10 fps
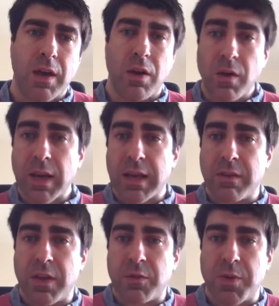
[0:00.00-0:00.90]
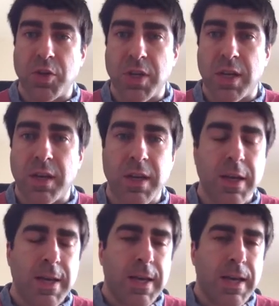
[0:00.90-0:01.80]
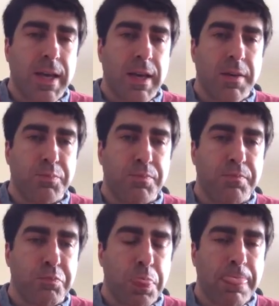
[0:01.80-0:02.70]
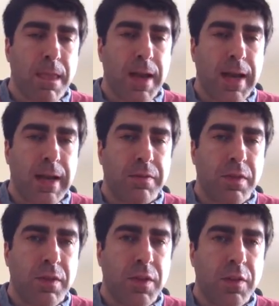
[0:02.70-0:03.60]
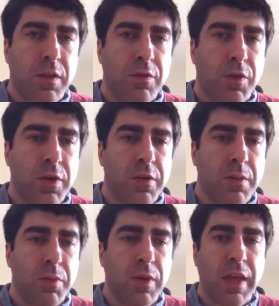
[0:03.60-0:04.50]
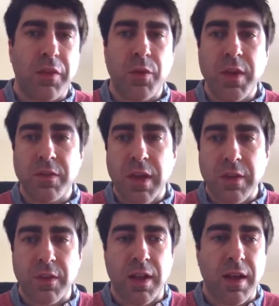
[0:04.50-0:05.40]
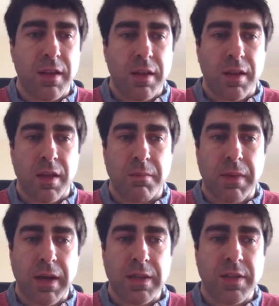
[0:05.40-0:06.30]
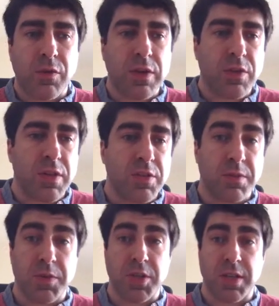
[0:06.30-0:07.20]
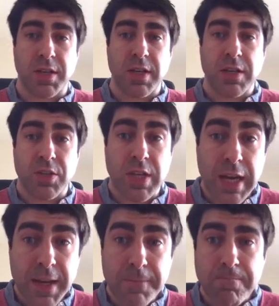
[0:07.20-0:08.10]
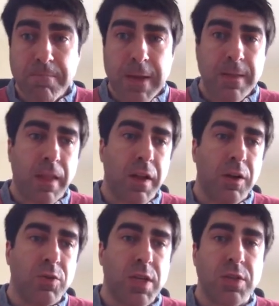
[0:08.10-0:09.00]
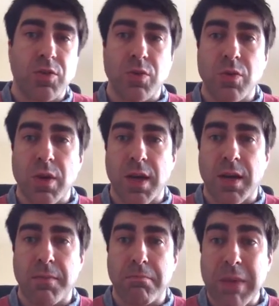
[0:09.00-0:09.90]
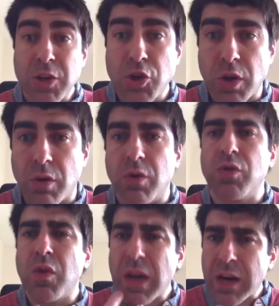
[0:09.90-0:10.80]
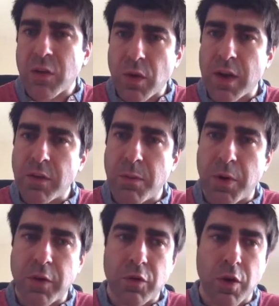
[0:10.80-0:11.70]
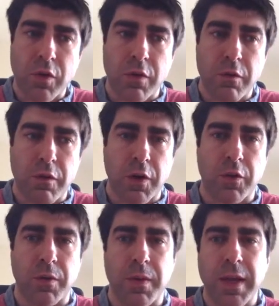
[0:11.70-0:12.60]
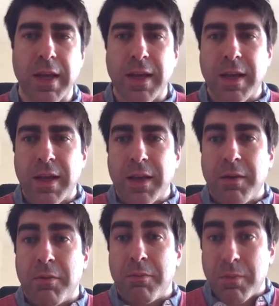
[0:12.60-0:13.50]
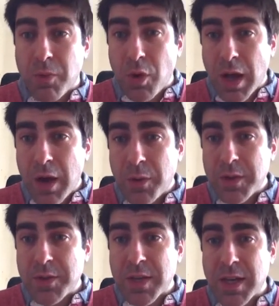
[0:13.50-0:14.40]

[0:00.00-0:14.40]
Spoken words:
look like this machine. And this is, for example, a 3 Tesla magnetic resonance imaging scanner that allows us to measure or to characterize the brain structure and function. How it